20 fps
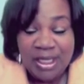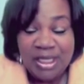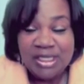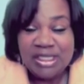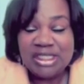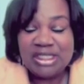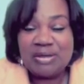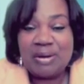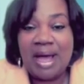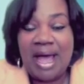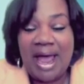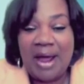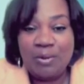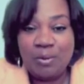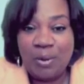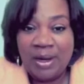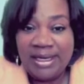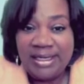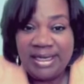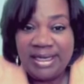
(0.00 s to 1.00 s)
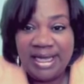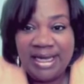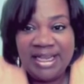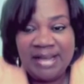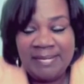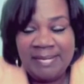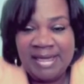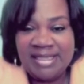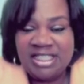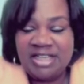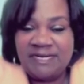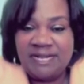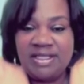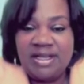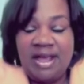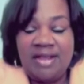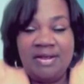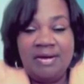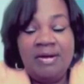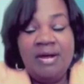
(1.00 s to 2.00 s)
So I had one day to get myself
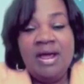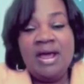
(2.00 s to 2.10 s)
together.